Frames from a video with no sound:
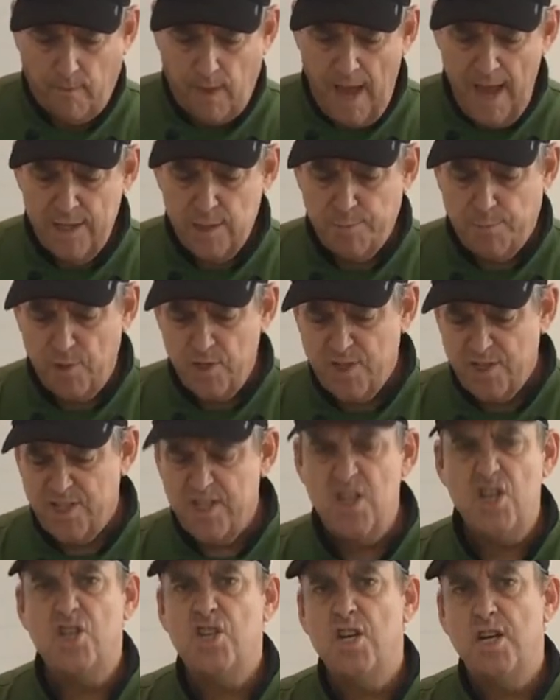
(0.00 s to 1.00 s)
as
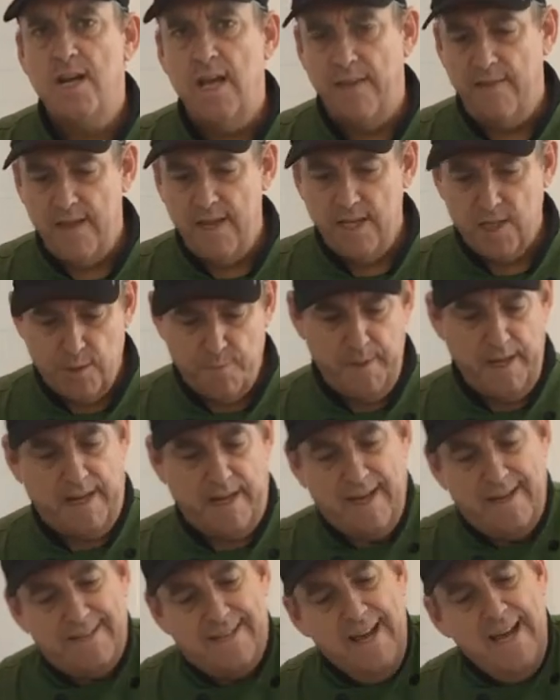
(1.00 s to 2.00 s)
precision in this
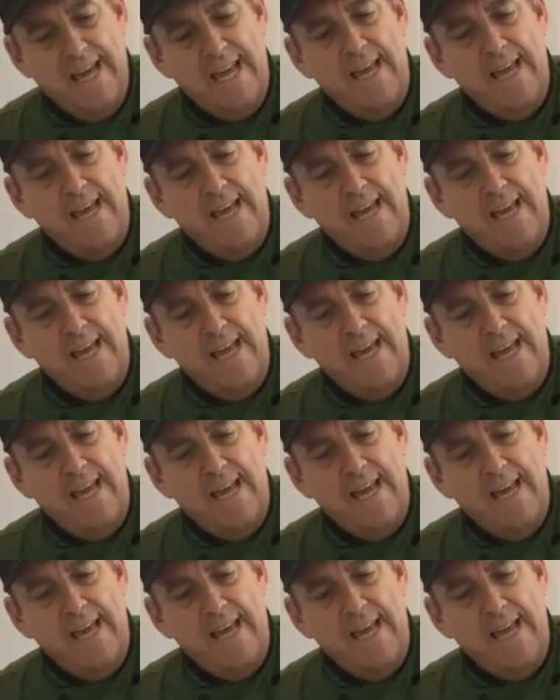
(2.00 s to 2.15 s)
because